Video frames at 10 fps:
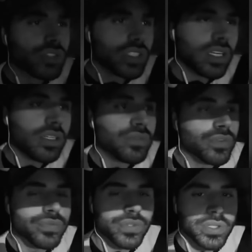study for
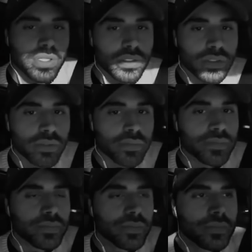free.
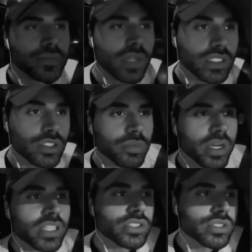That's your
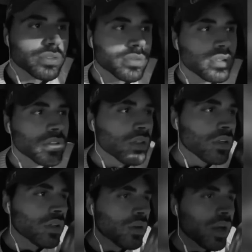passion,
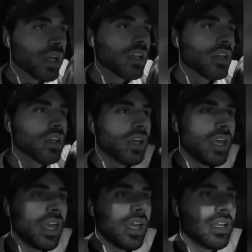right?
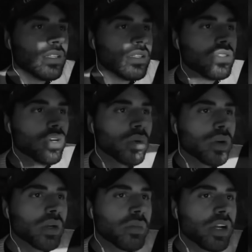And don't
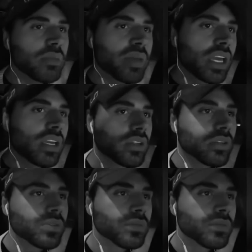worry about it paying you,